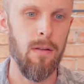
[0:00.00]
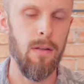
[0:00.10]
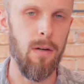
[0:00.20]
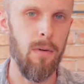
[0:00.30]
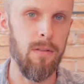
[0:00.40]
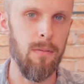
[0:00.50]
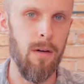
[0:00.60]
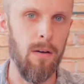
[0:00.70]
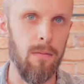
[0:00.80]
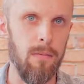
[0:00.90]
then it went to
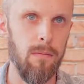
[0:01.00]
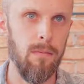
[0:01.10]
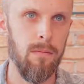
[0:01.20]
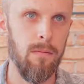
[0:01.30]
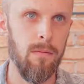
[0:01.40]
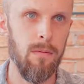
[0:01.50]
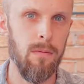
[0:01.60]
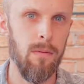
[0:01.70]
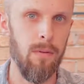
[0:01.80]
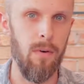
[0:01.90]
about
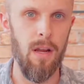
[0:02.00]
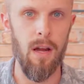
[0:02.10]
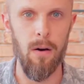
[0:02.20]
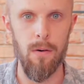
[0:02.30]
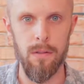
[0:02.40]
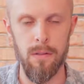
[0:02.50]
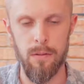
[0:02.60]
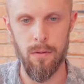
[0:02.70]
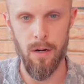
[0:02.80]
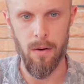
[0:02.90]
3 hours and
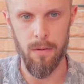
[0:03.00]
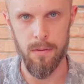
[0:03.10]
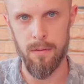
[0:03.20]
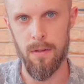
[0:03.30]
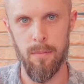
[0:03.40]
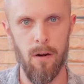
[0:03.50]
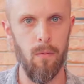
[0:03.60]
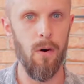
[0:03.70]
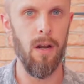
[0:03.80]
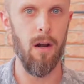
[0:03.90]
2 hours, then about
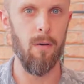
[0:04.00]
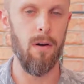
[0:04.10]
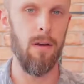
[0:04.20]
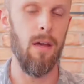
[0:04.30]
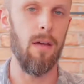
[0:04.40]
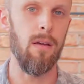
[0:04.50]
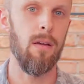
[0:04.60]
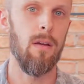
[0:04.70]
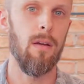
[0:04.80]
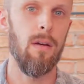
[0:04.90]
1 hour a day
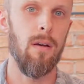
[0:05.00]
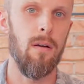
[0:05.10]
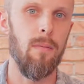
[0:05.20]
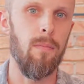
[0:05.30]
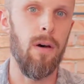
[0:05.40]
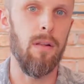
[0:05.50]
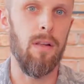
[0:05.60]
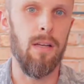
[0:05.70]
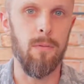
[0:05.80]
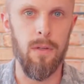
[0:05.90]
by the
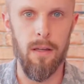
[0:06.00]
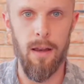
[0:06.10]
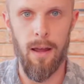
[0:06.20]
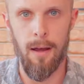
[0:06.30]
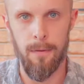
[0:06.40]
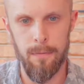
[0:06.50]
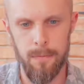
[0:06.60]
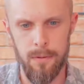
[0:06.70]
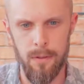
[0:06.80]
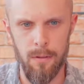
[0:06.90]
last week and a half.
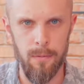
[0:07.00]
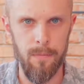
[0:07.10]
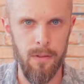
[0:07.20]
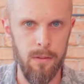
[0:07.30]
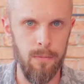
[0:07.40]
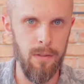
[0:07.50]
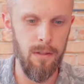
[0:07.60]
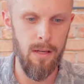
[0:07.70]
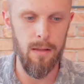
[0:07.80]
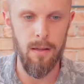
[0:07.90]
So it's really
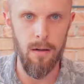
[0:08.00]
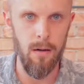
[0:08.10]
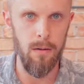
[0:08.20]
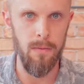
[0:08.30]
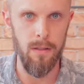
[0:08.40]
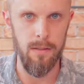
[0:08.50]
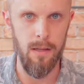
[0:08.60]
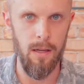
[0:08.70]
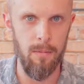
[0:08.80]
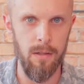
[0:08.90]
not that hard of an
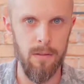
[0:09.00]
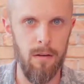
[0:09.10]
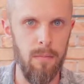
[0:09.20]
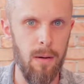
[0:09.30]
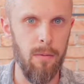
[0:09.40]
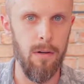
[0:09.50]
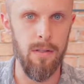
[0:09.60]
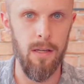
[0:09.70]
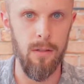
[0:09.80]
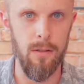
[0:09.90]
exam. It's all
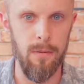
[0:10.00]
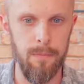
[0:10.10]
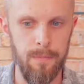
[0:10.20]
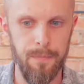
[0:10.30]
memorization.